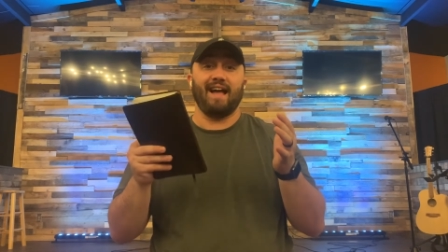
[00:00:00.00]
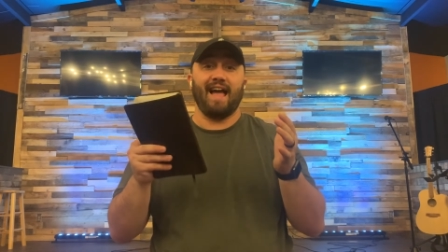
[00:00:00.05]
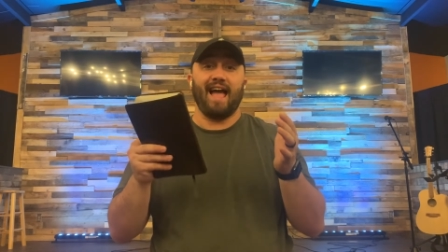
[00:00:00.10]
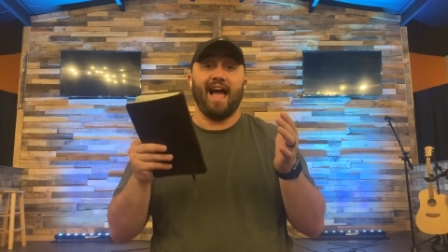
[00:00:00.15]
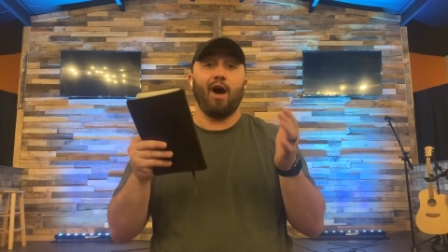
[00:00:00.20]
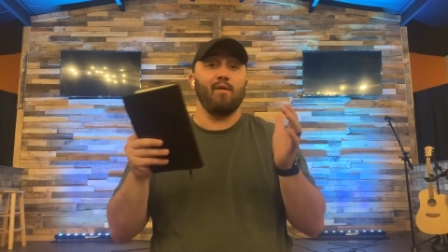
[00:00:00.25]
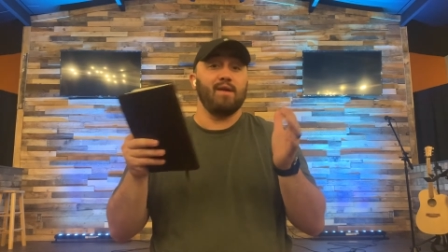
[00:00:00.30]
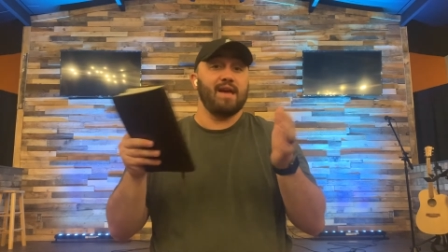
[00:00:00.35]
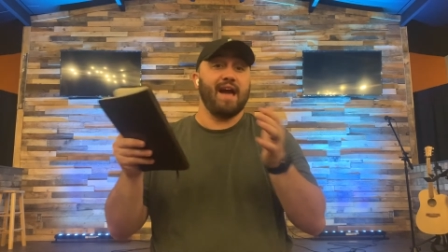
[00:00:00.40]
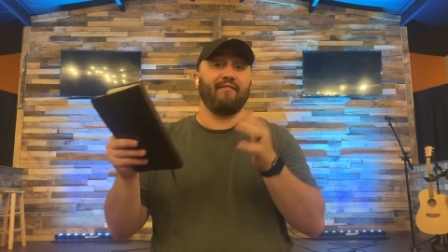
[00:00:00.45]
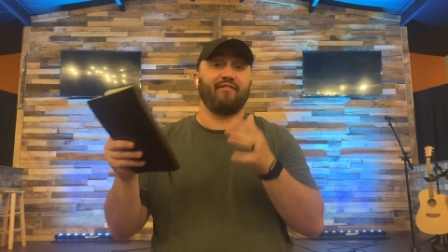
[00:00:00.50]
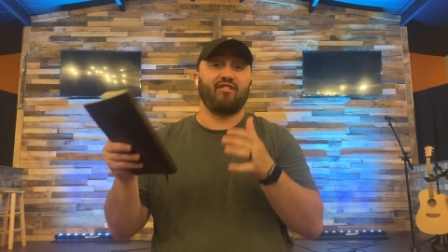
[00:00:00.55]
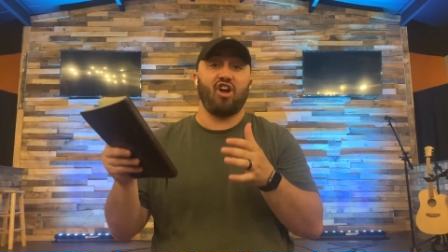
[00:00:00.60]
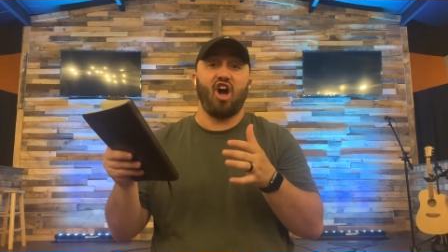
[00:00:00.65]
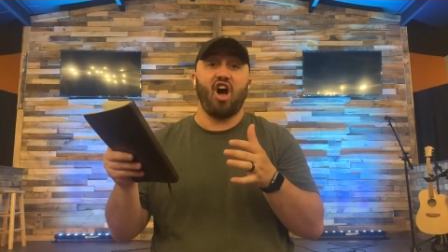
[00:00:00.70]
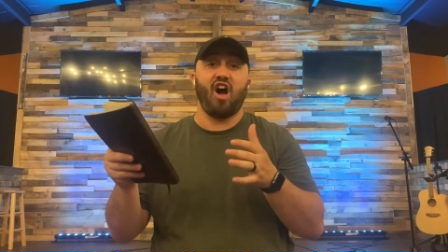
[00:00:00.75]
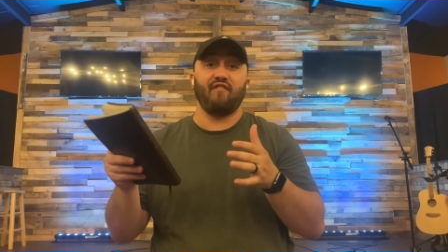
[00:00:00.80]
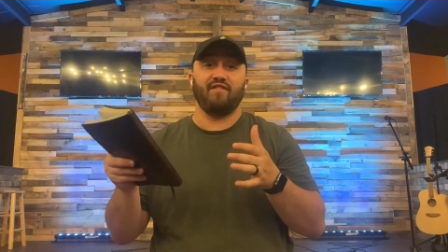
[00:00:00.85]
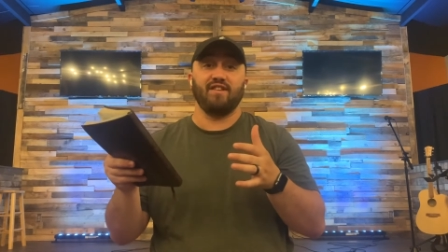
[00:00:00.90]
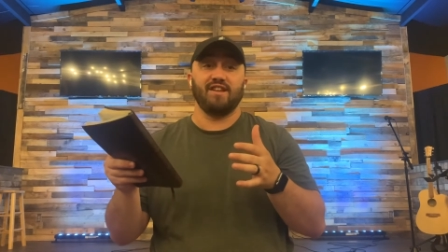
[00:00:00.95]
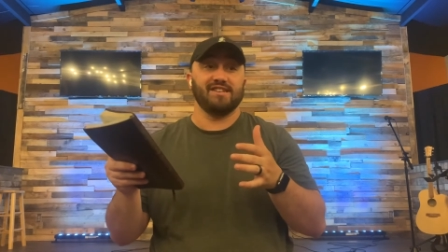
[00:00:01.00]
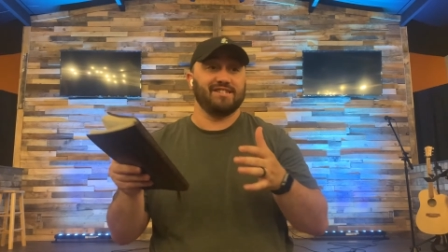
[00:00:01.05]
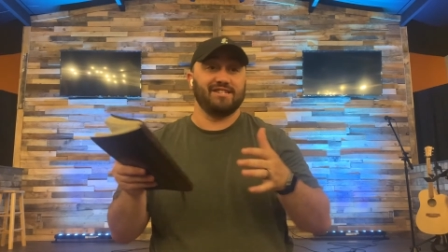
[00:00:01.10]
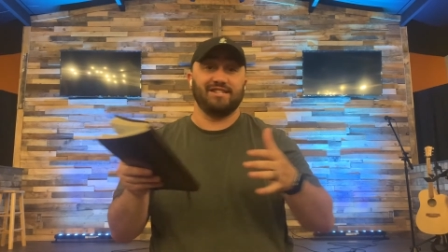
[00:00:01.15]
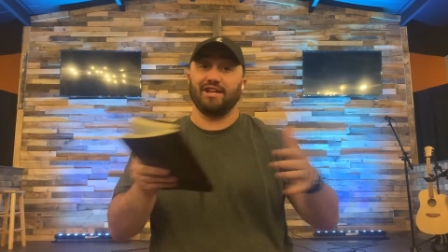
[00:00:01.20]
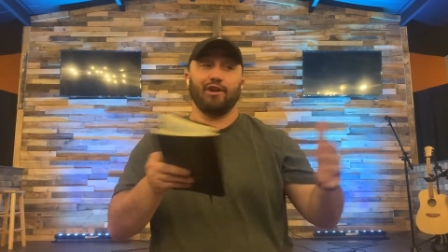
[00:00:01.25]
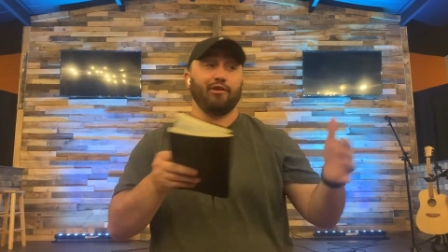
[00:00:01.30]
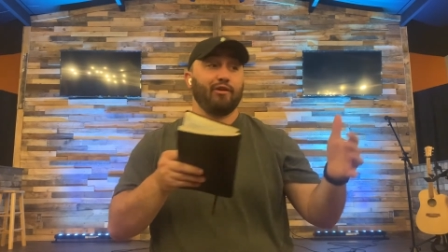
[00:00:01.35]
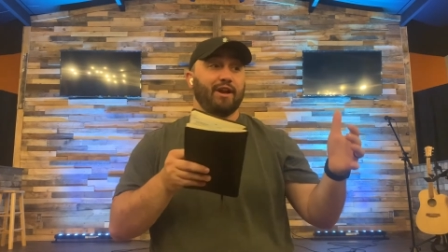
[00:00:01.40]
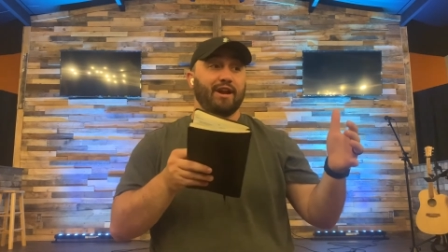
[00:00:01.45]
how we have confidence
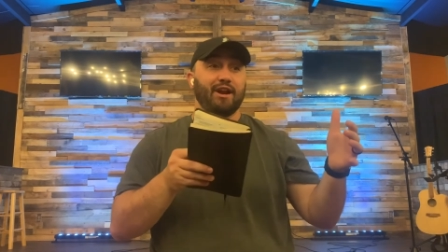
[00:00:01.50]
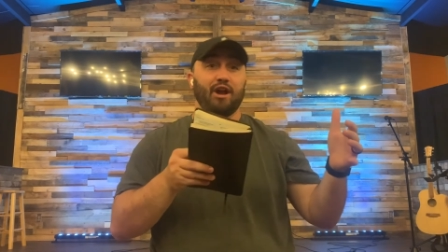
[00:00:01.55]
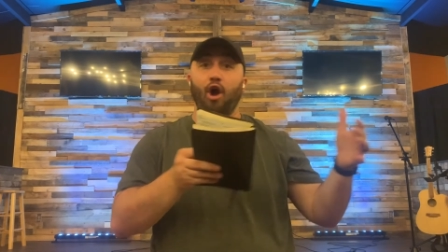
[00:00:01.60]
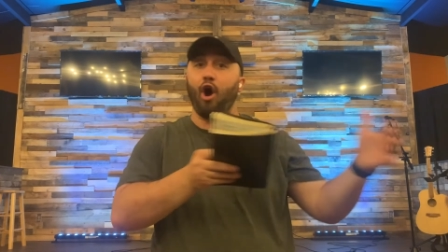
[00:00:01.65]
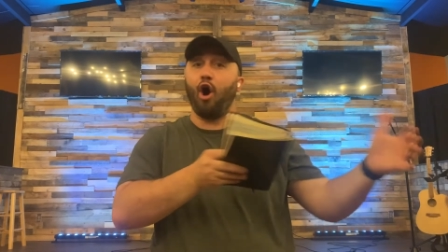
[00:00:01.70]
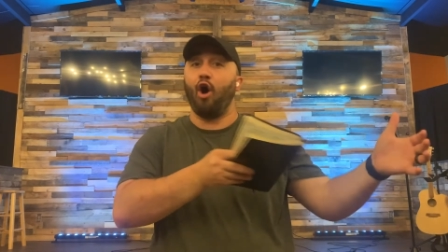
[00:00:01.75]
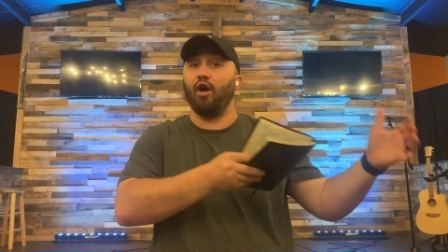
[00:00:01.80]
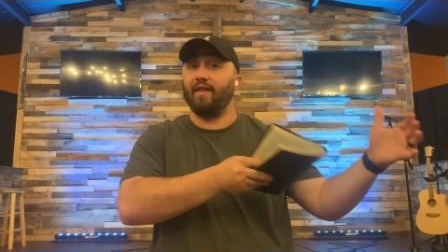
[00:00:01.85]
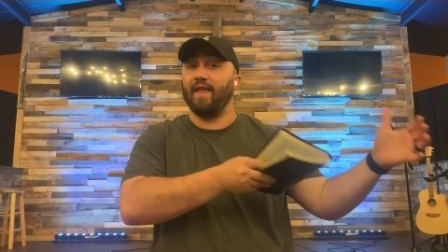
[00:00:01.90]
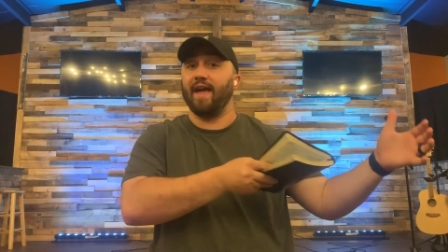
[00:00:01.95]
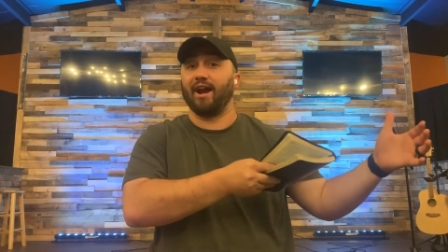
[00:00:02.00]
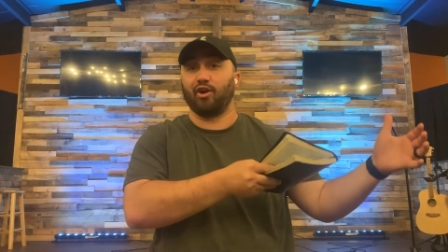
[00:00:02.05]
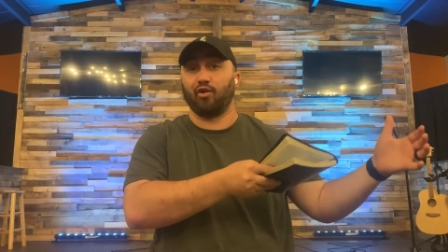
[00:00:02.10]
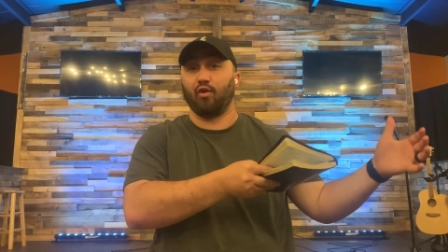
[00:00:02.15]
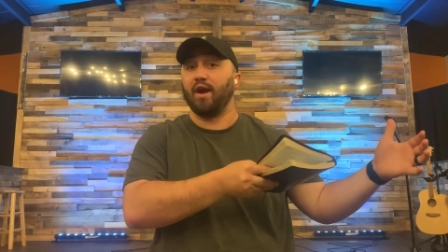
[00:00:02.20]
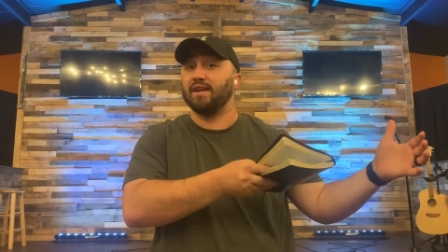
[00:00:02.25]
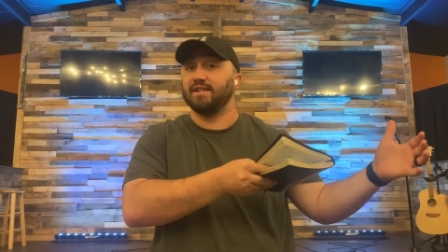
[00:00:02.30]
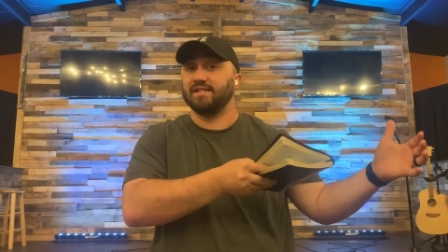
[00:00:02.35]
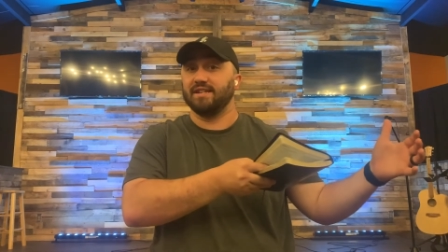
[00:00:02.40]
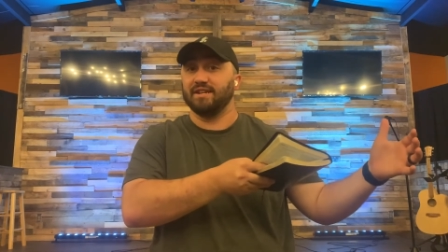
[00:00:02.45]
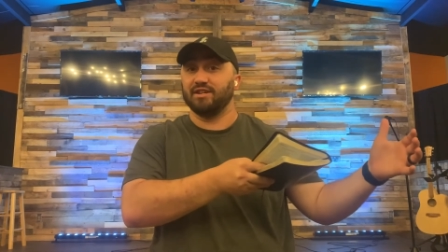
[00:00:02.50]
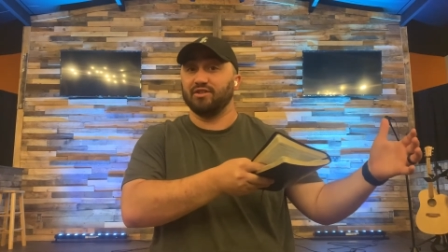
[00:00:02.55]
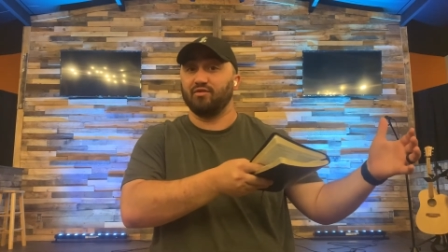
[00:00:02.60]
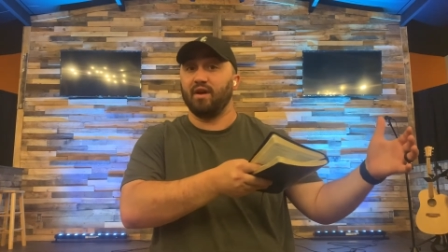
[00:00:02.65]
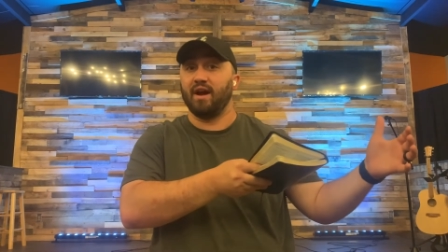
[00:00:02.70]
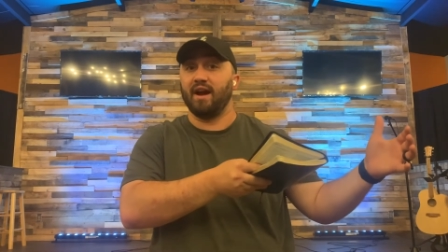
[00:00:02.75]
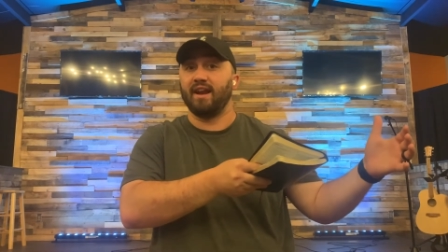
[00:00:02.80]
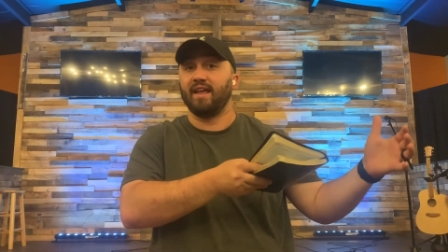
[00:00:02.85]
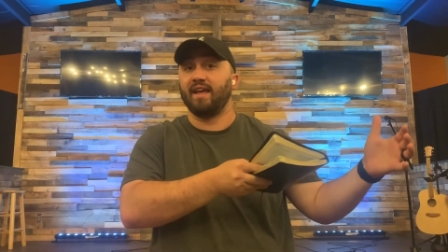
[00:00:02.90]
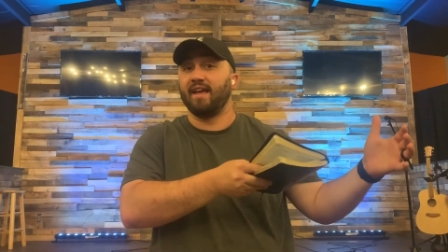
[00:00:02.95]
during all that craziness,
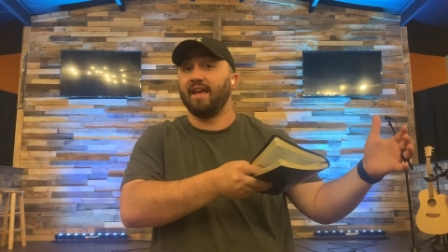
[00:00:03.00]
right?